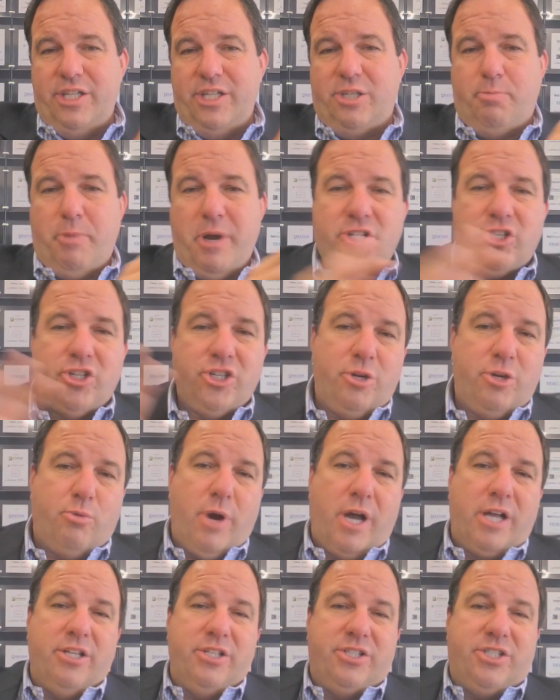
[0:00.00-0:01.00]
Especially
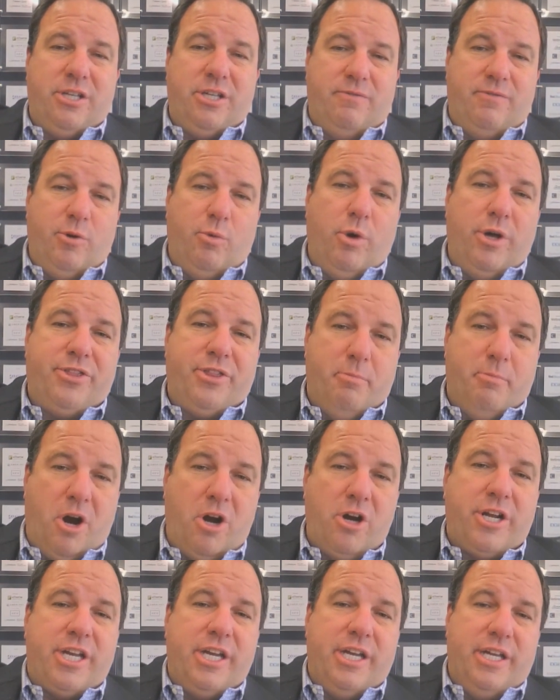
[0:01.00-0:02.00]
relative to what the
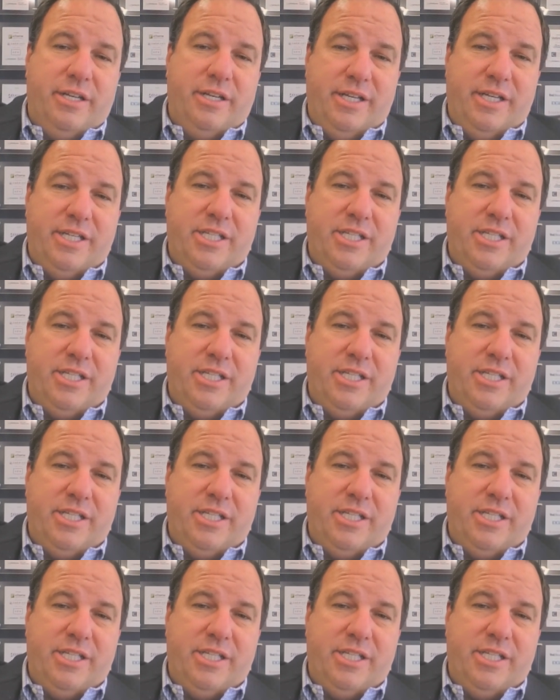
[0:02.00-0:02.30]
market